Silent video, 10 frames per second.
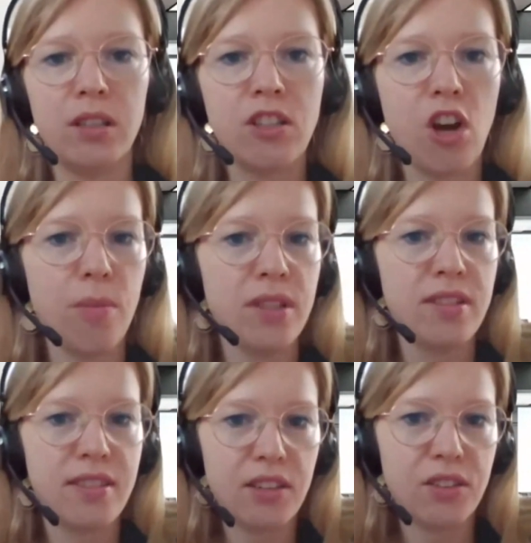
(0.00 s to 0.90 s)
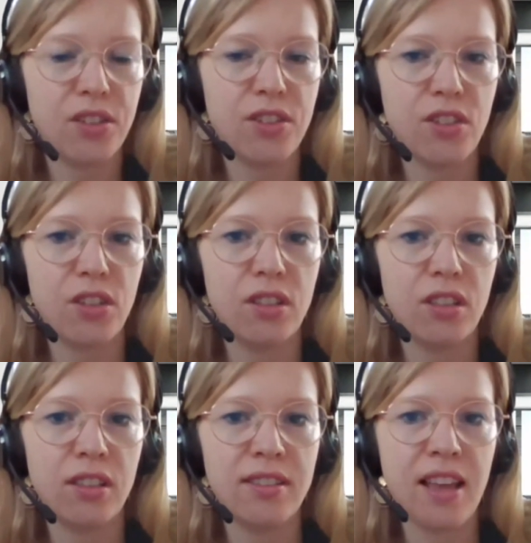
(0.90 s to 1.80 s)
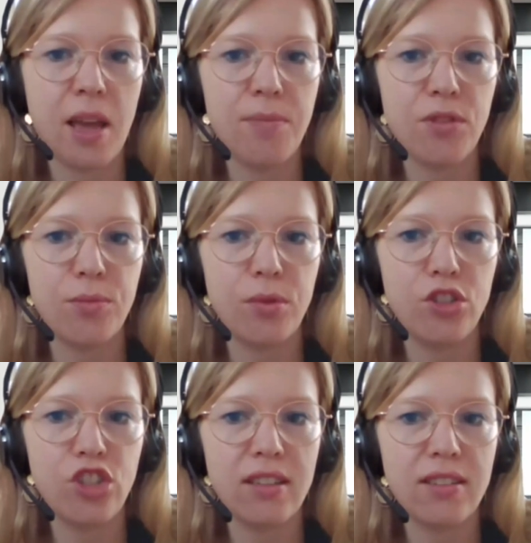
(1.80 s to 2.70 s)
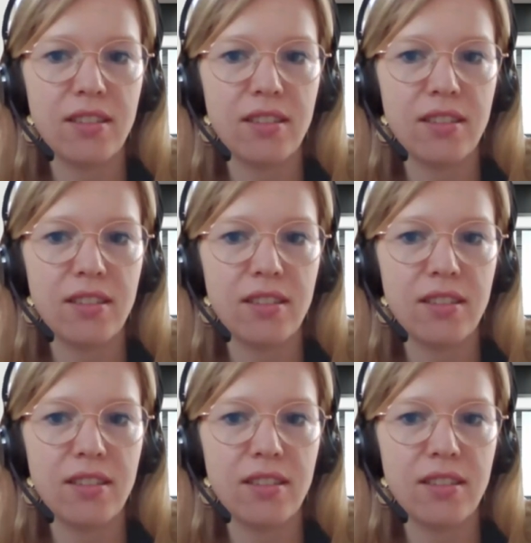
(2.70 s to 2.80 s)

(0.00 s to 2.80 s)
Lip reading: common sectors or types of projects